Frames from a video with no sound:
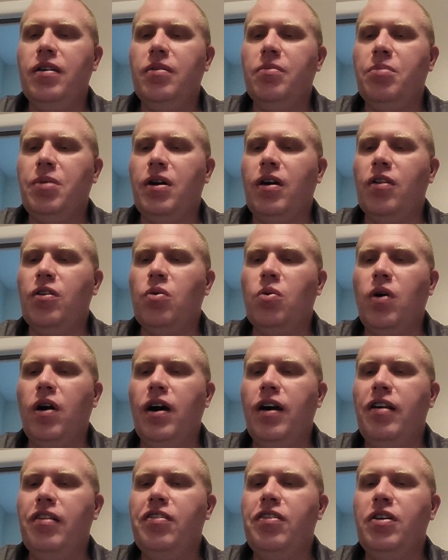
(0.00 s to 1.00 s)
but
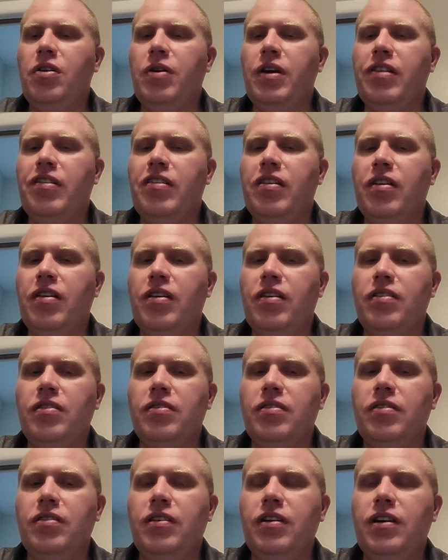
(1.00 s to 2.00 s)
otherwise, it
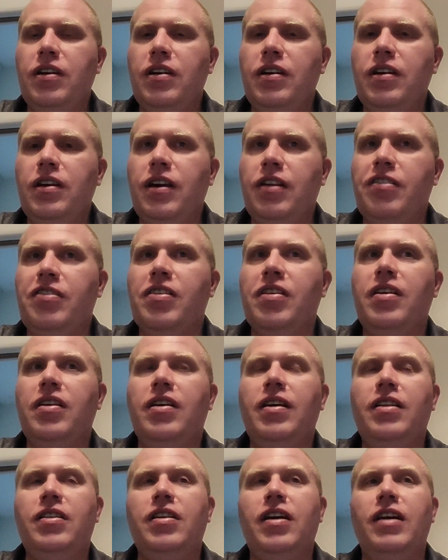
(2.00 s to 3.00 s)

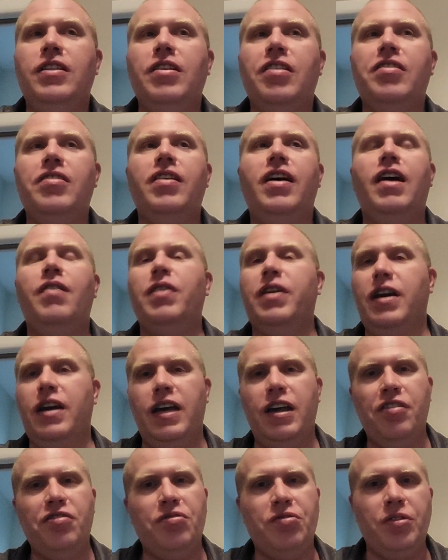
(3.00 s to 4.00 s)
doesn't have like a
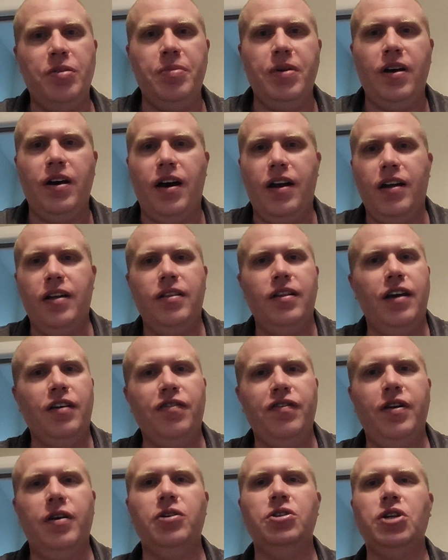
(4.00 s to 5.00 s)
history behind it like
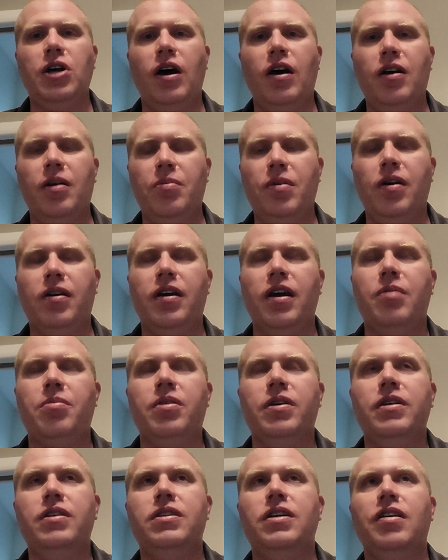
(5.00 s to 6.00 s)
Fairchild and
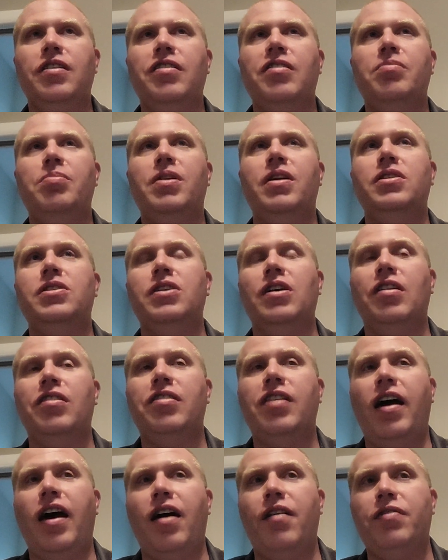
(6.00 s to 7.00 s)
Montgomery does, but it does
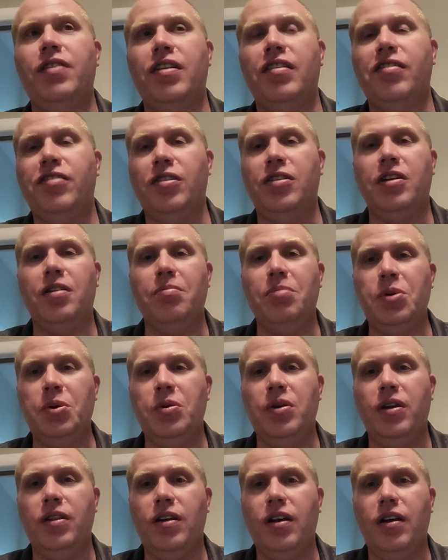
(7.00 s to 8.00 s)
have that stunning
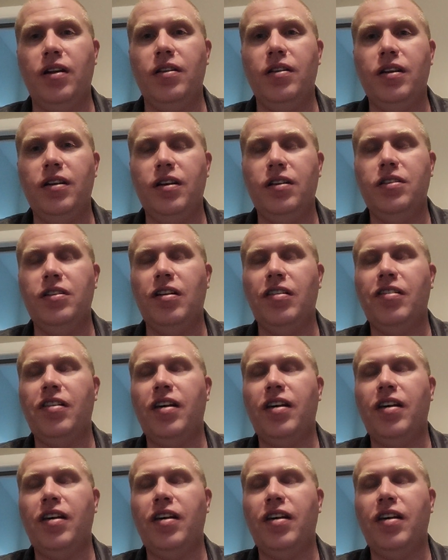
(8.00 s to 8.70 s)
beauty that it does